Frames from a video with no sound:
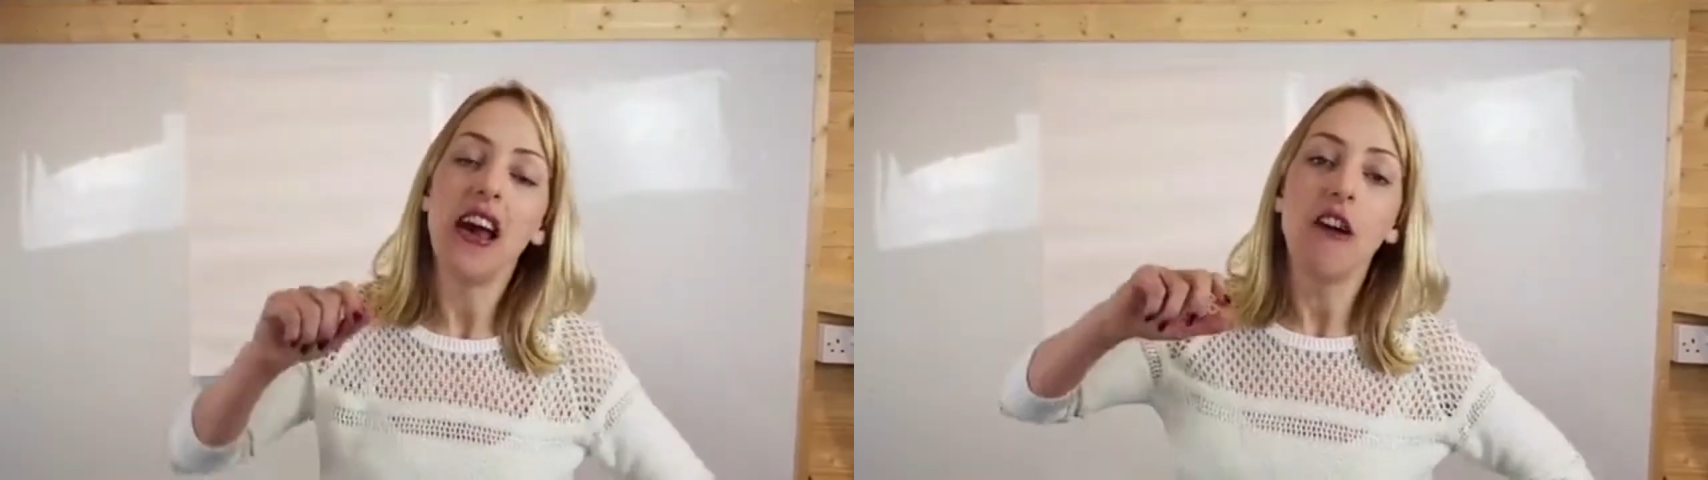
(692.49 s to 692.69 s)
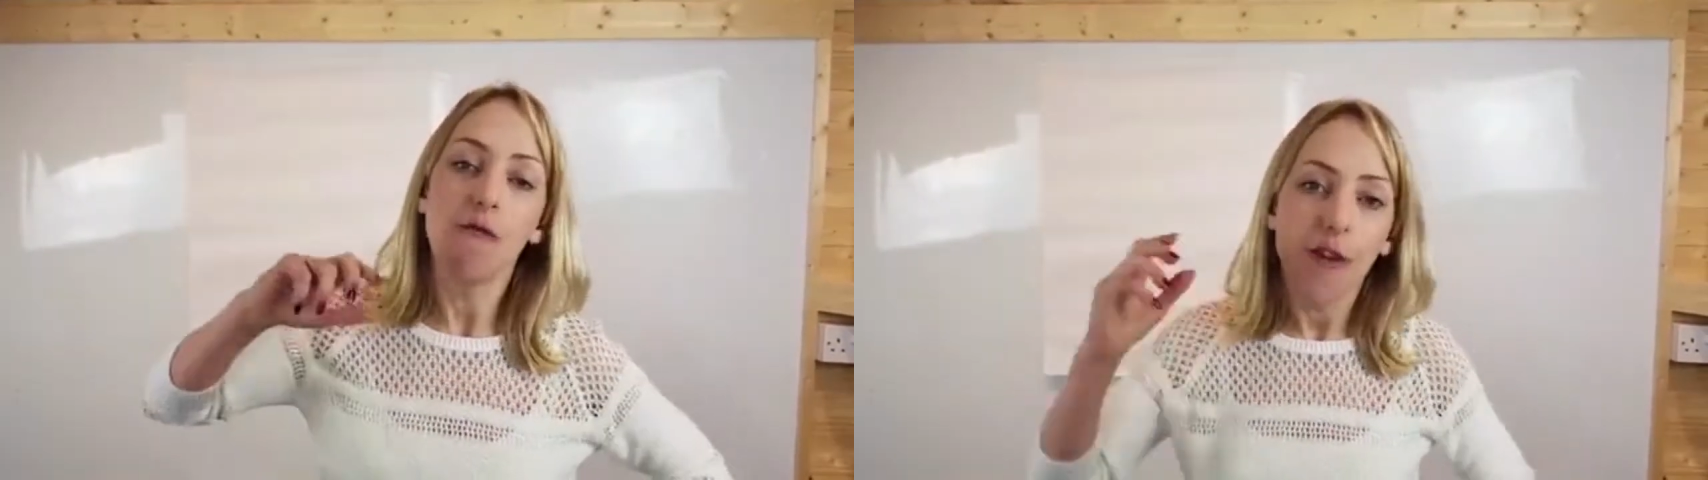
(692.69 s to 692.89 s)

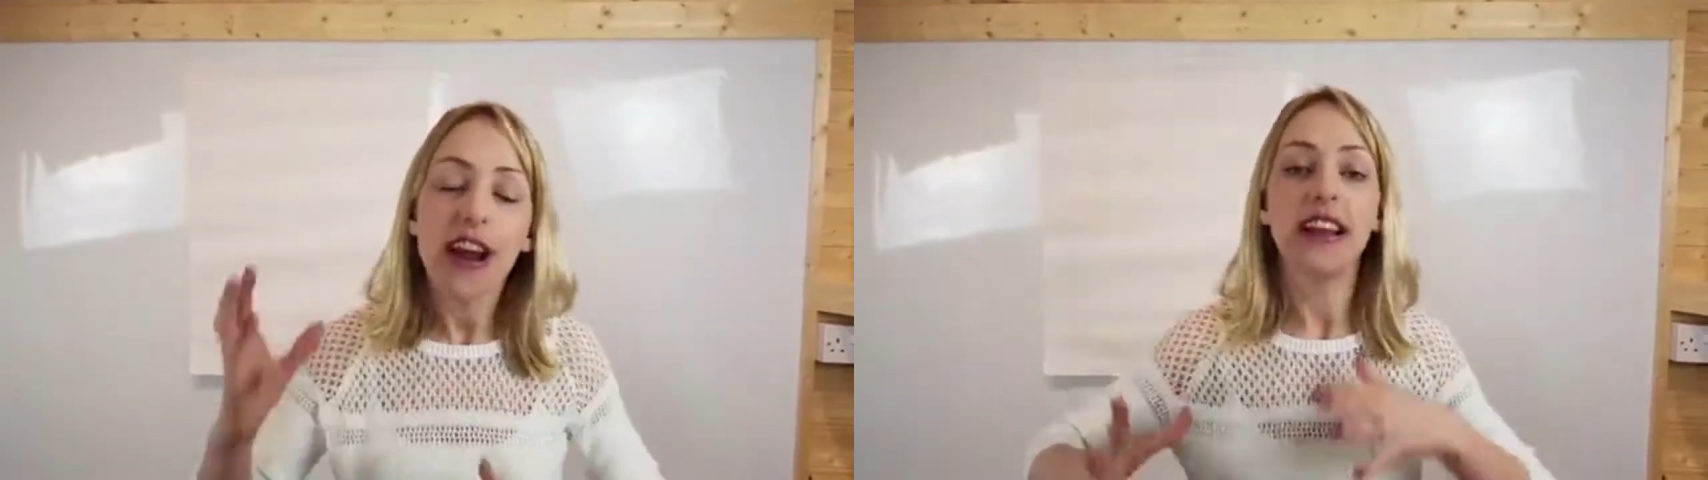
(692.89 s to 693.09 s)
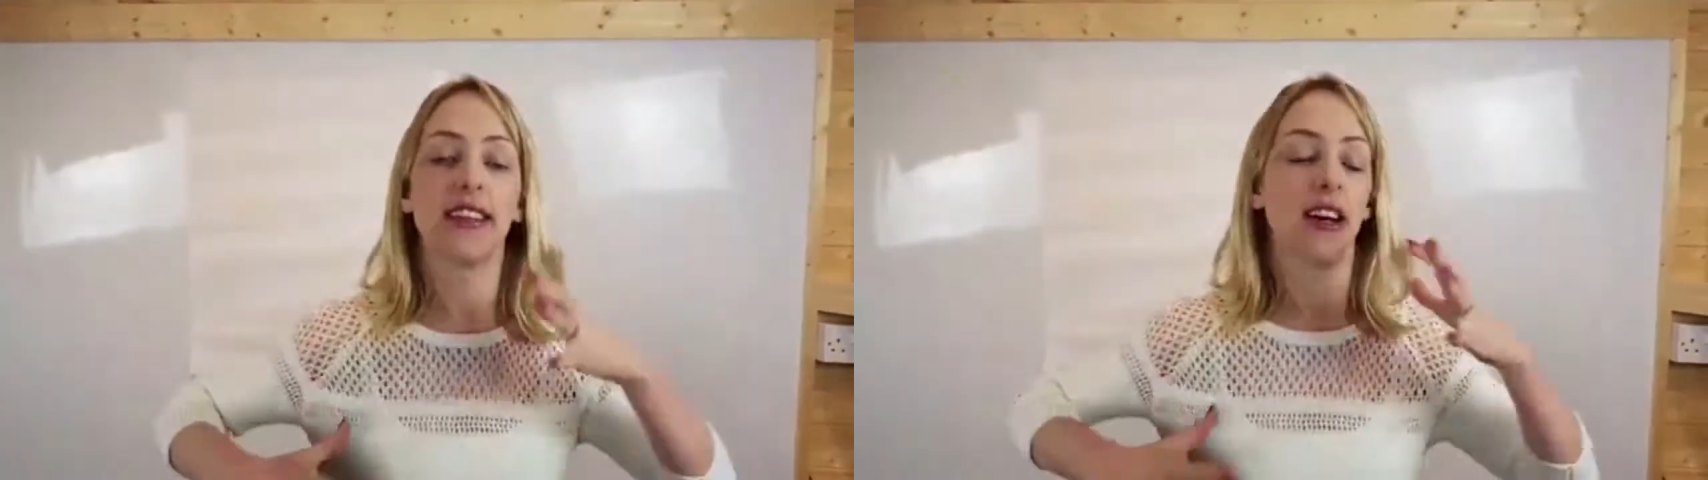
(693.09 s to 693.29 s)

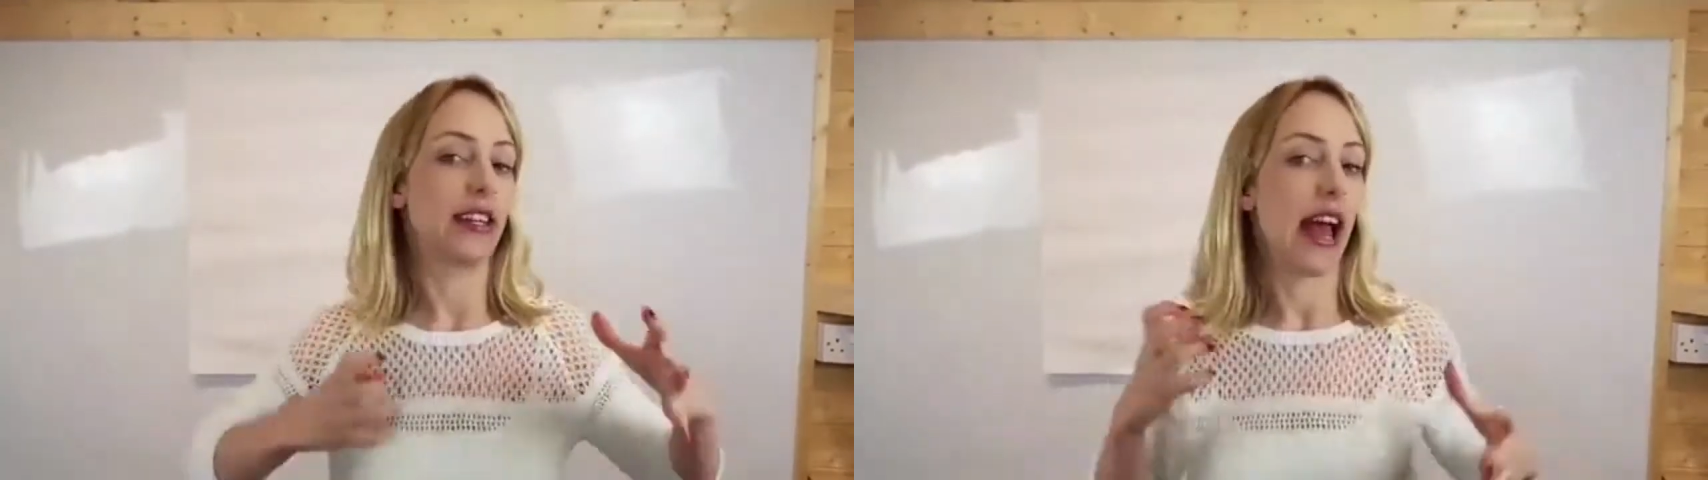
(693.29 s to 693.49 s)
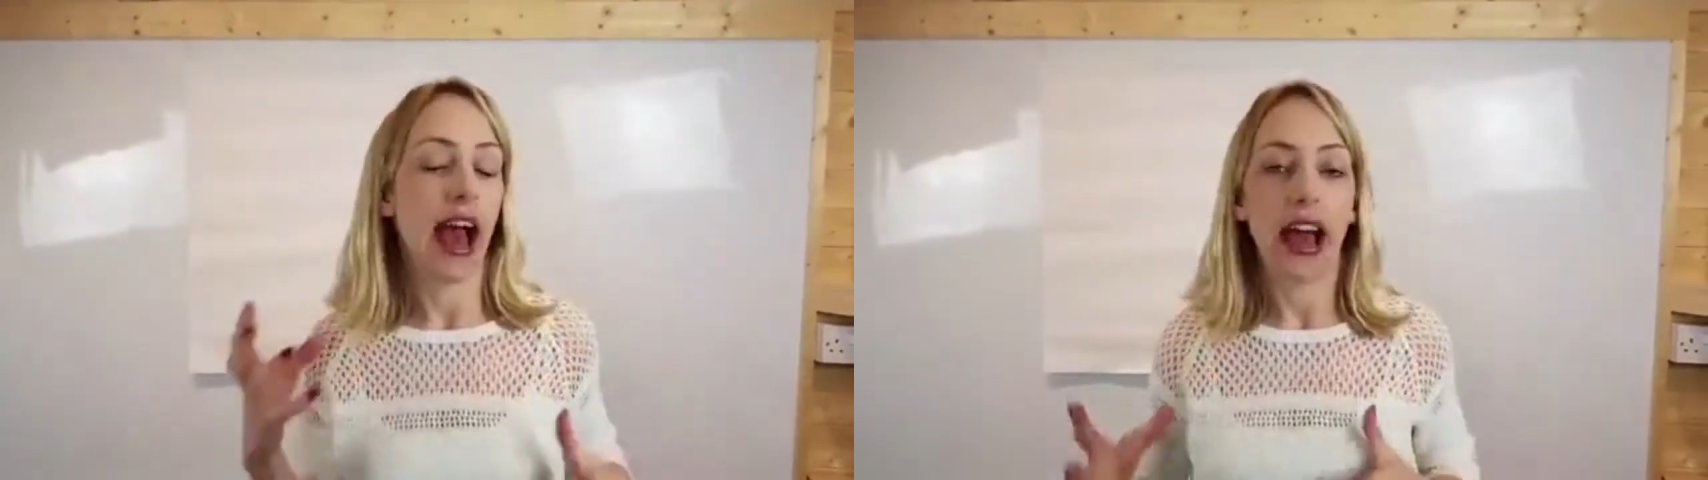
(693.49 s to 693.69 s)
Really started to
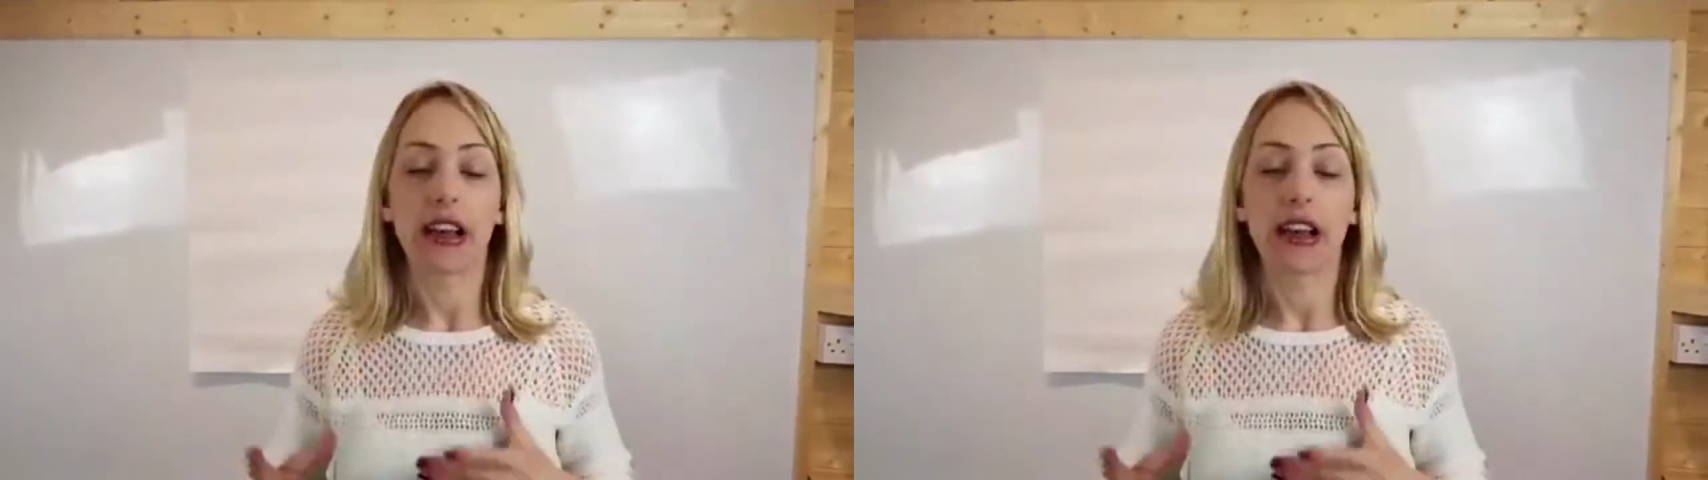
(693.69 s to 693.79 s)
get angry.